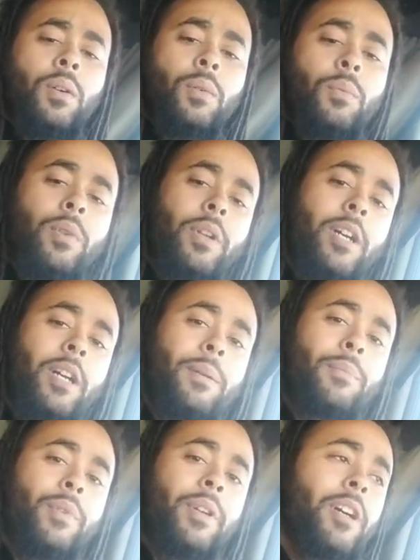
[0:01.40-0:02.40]
What
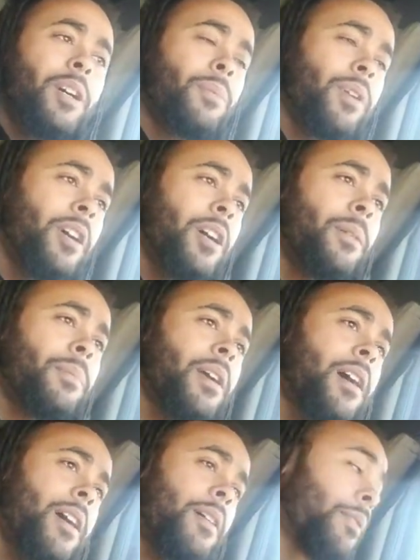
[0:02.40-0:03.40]
up, what up, what up,
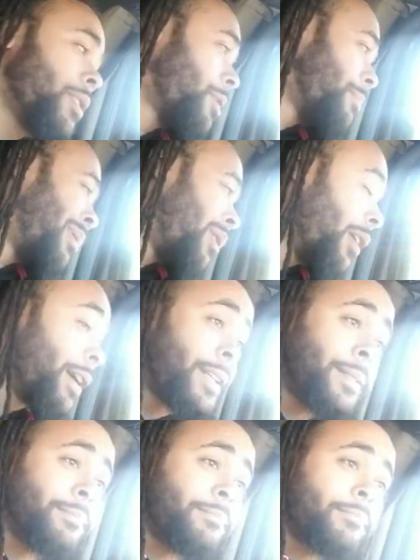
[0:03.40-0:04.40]
y'all? This your boy,
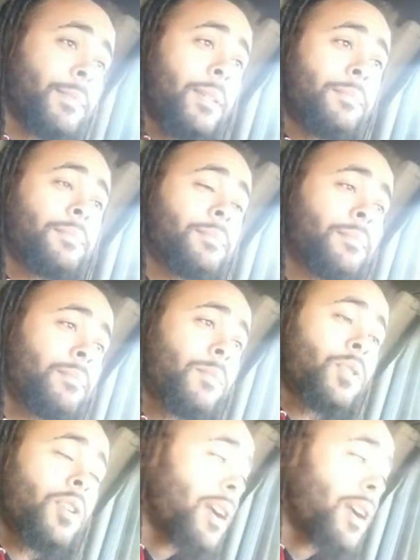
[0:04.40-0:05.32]
talking